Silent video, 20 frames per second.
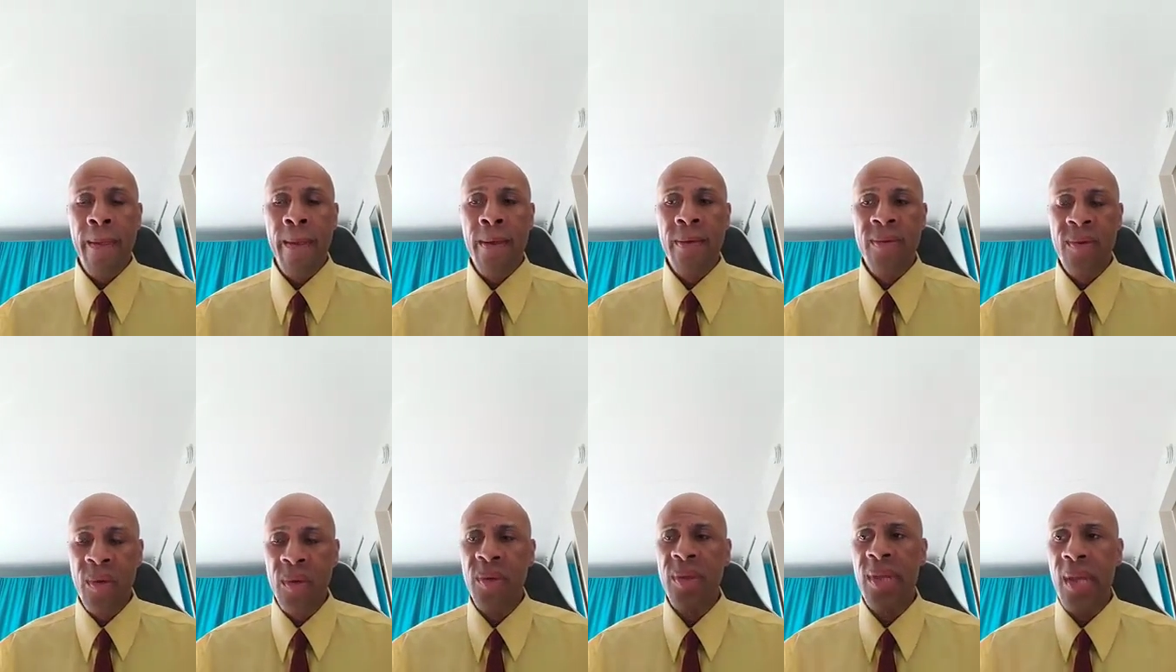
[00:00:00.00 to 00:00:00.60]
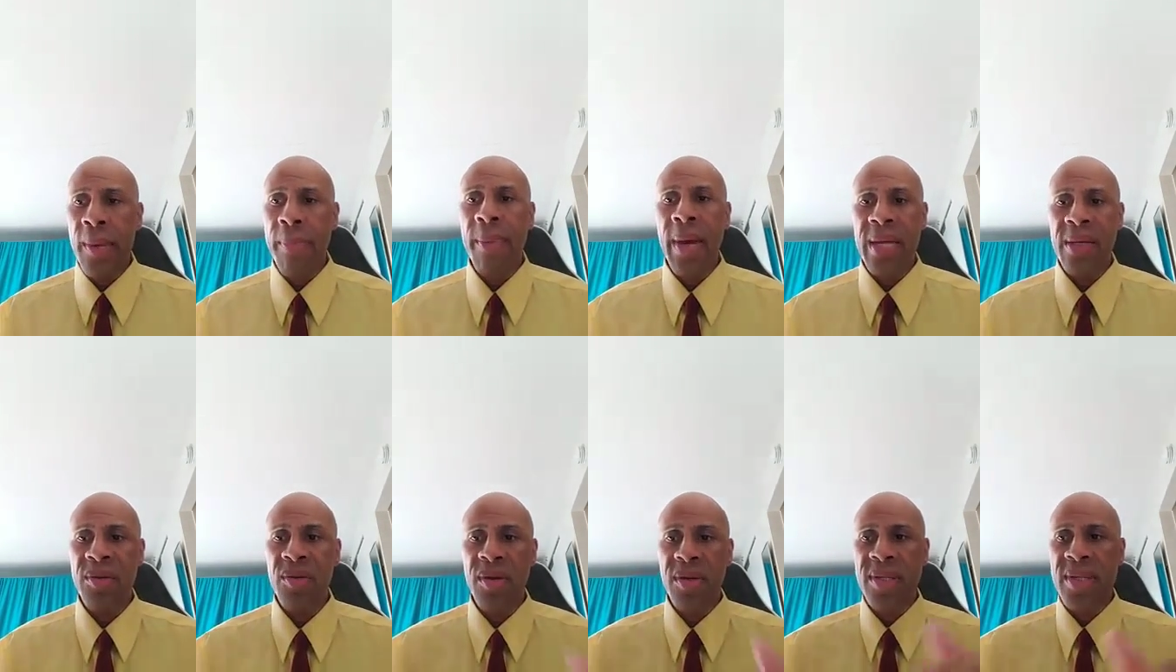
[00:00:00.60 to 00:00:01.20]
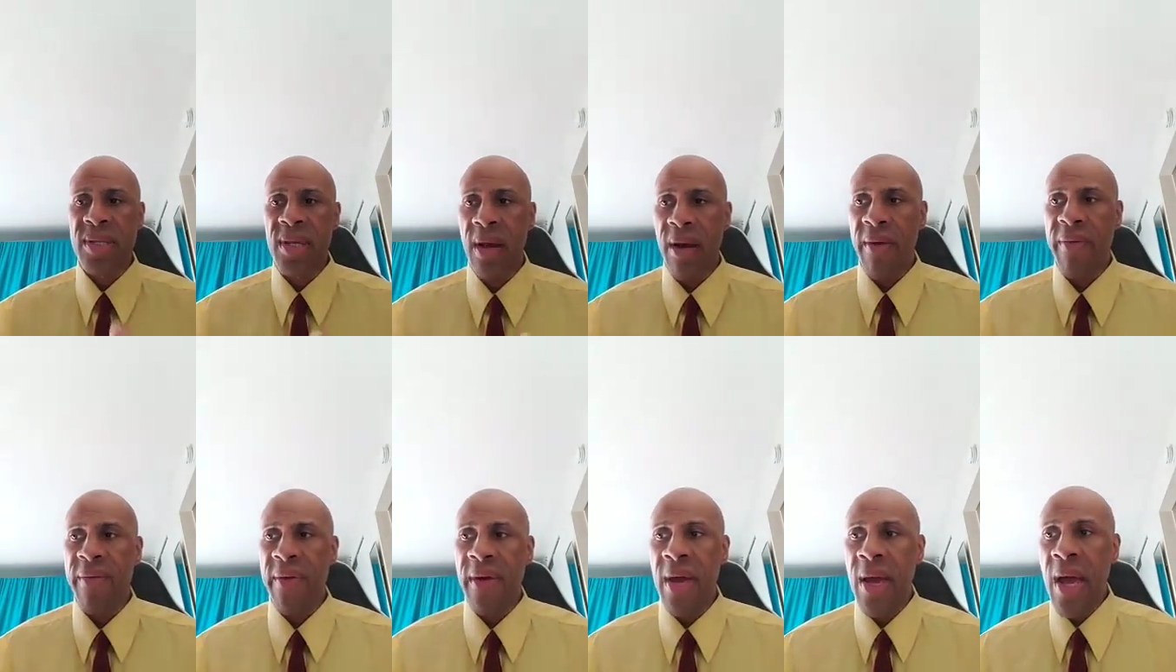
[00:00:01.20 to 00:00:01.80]
So you think about
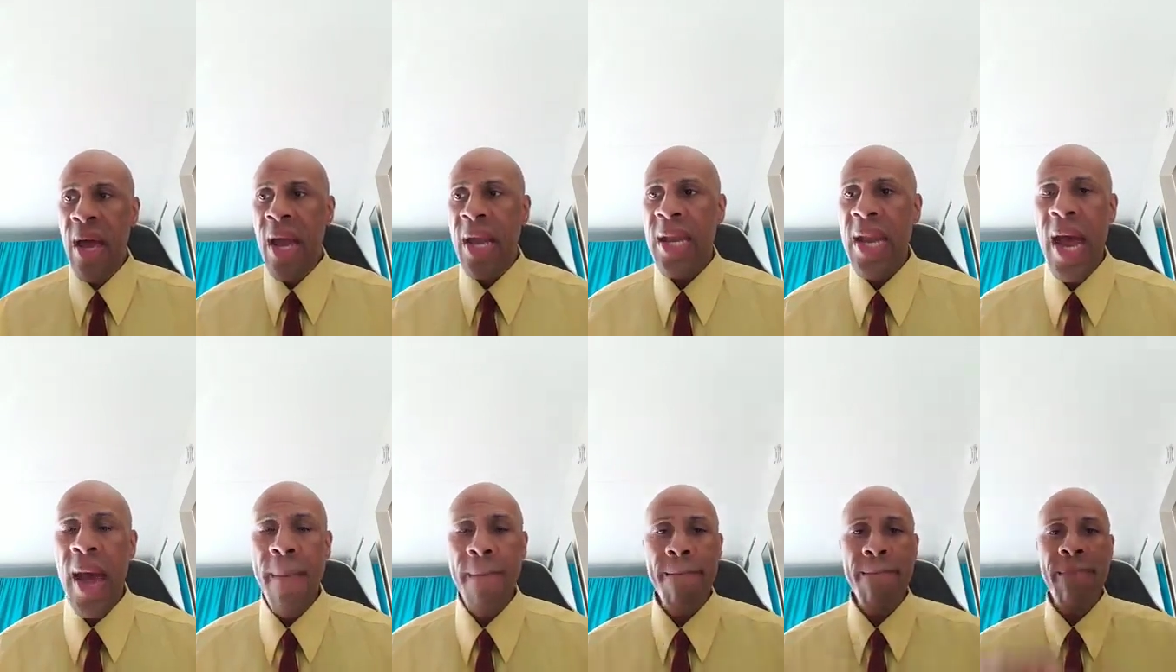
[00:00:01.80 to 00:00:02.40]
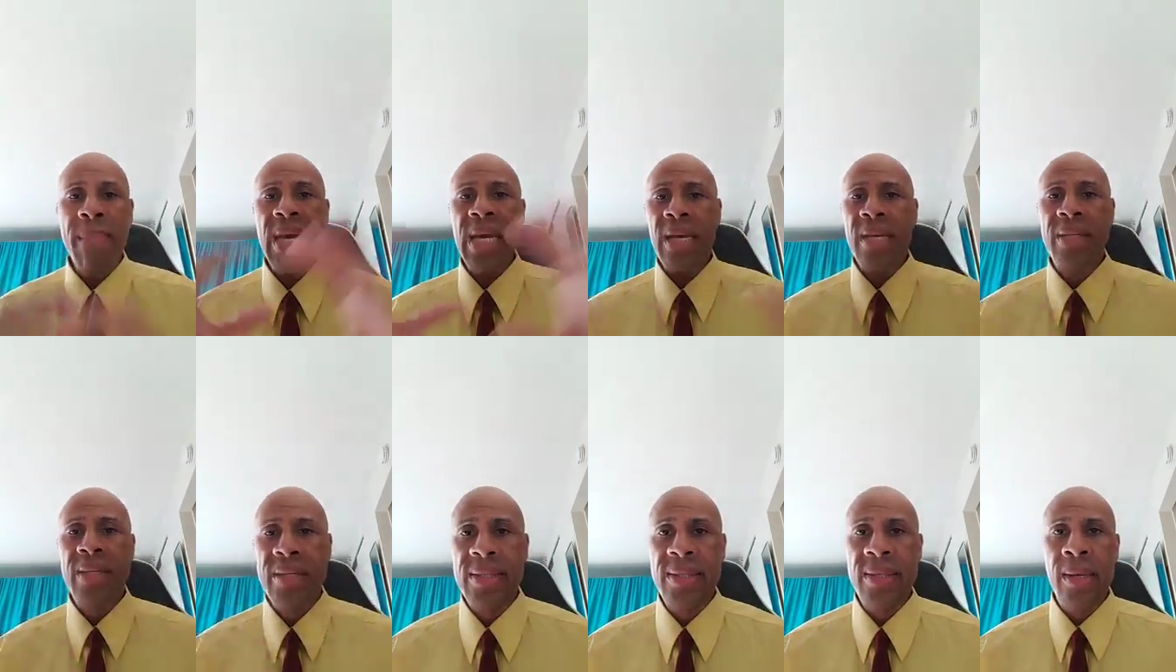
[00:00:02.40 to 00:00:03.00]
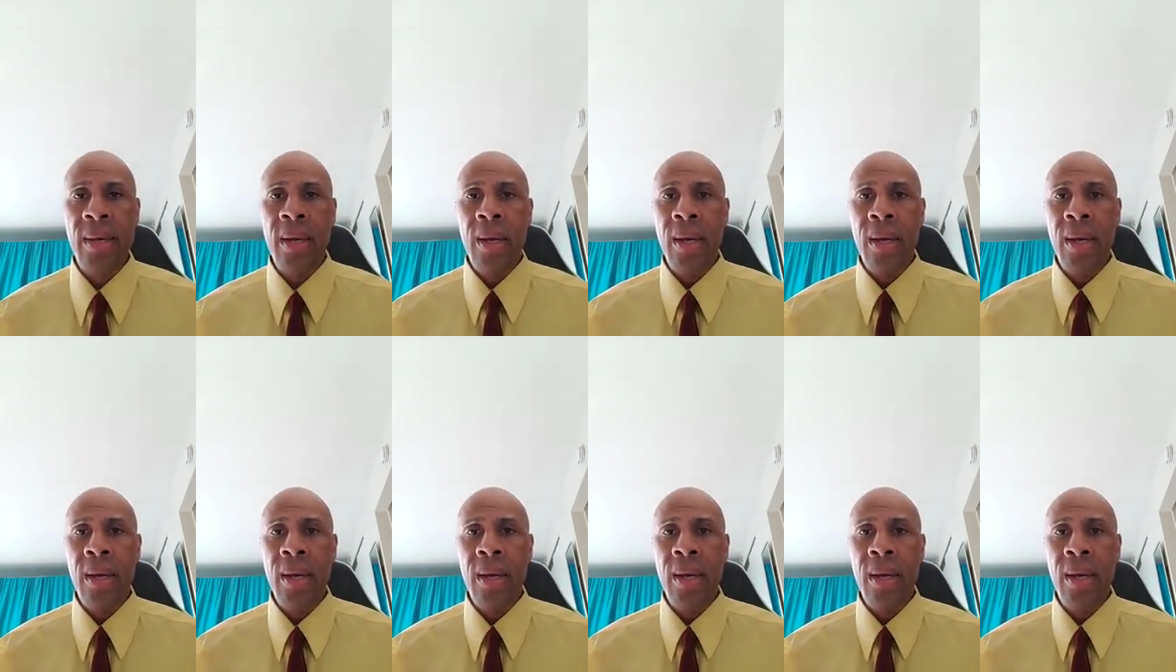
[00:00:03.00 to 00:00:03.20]
yourself. not mixed